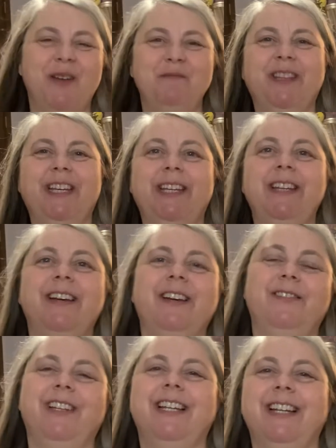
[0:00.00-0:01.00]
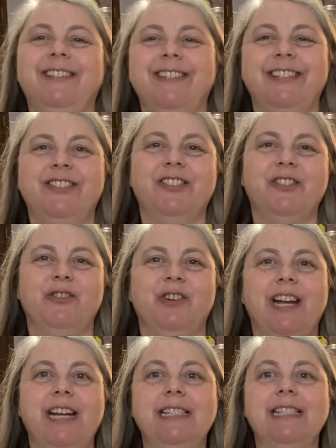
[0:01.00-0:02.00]
I'm Lynn of Lynn X Stitches
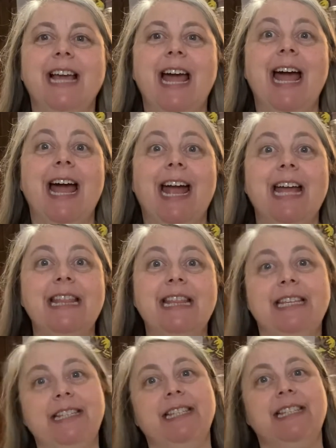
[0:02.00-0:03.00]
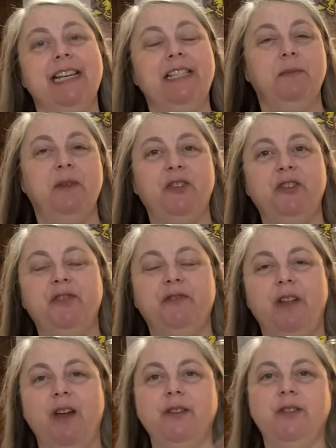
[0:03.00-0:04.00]
Creates, and this is a special
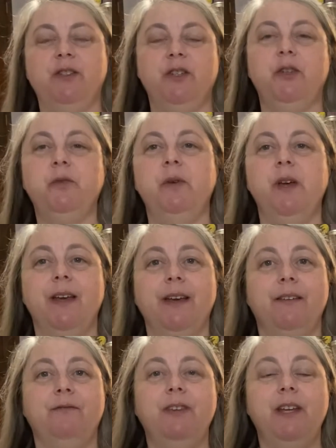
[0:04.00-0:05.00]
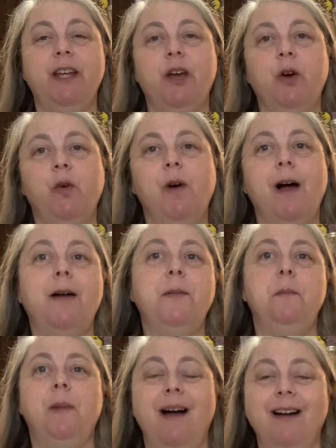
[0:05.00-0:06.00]
floss tube video
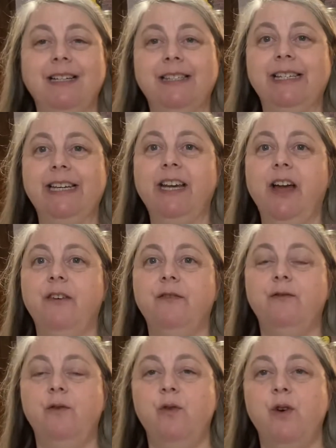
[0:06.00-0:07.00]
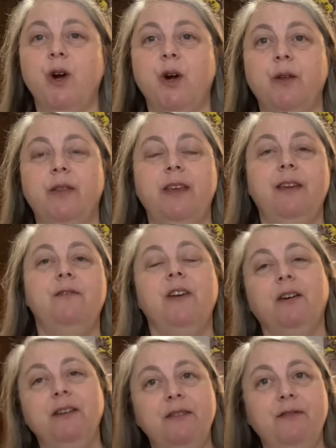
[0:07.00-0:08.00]
unboxing for the
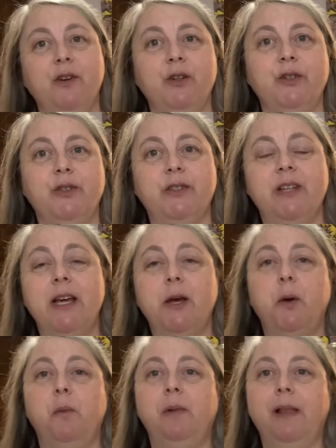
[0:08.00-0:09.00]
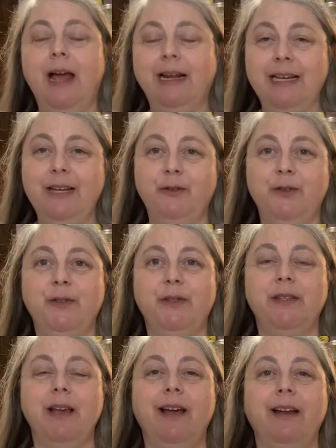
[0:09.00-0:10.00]
very first Black Needle
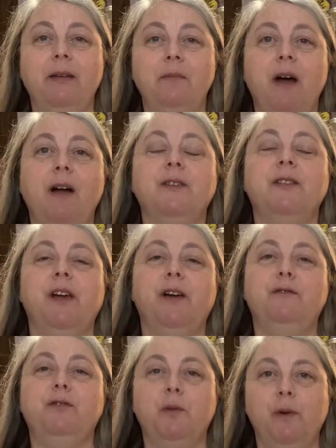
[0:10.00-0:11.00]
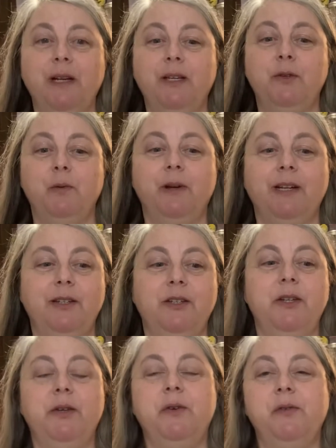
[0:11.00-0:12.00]
Society box of
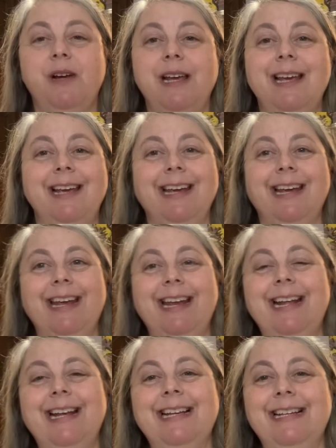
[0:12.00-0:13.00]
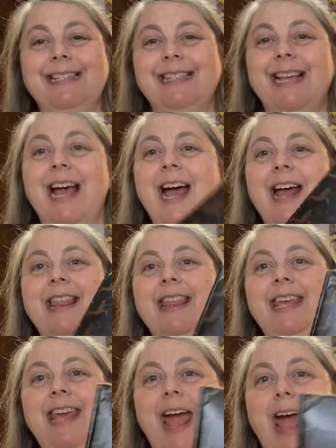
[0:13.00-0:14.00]
2022. It is
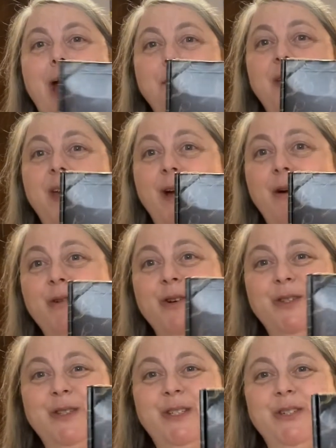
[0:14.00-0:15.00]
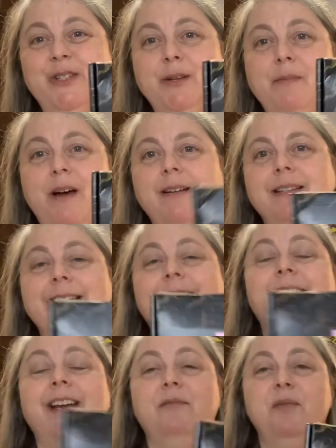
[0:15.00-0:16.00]
the happy hour stitching box, and
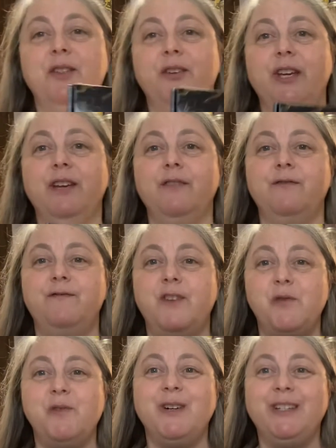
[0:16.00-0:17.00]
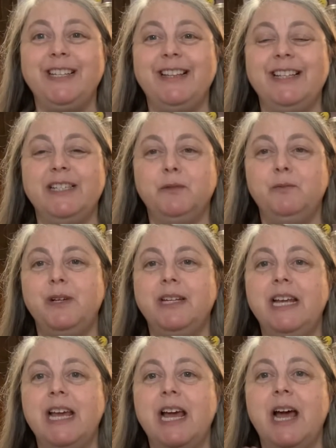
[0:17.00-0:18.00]
I have been looking forward to this
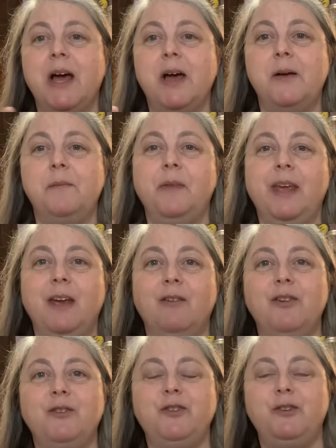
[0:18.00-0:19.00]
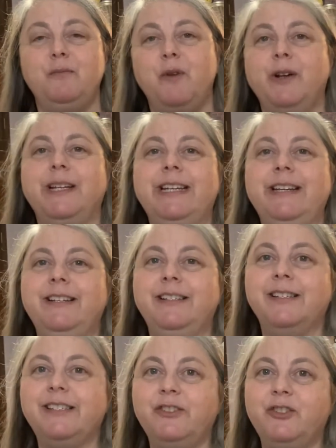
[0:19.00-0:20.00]
one. Um, Erin to Martini
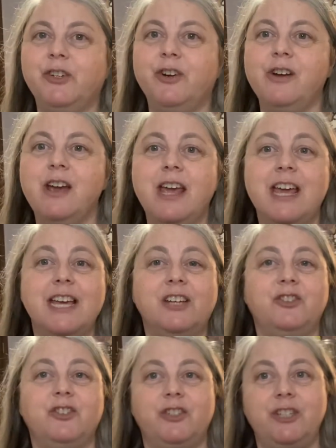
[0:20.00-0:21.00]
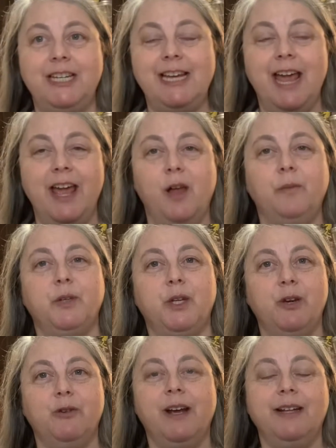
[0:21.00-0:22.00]
Stitcher, she helped
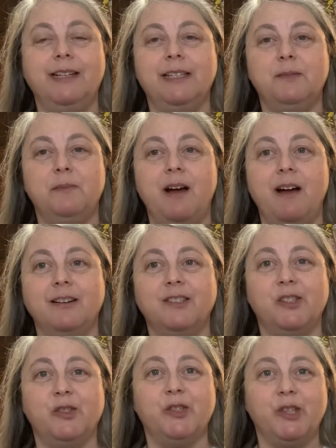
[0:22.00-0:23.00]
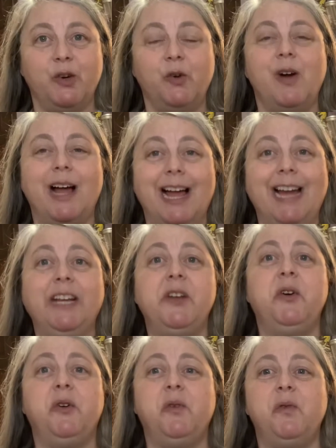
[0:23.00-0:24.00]
curate this box, so I
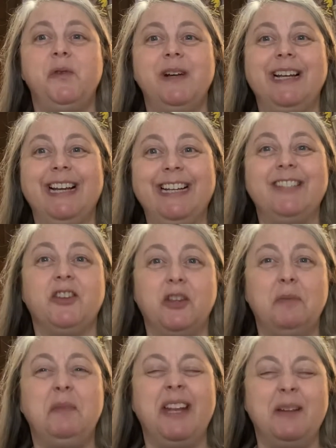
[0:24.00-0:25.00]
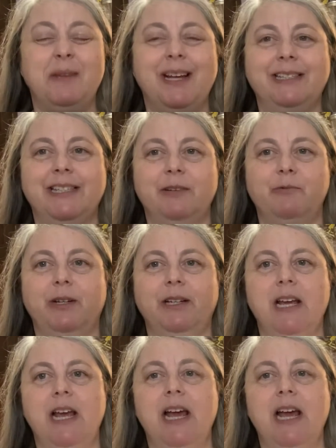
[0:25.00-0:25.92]
know it's going to be an amazing one.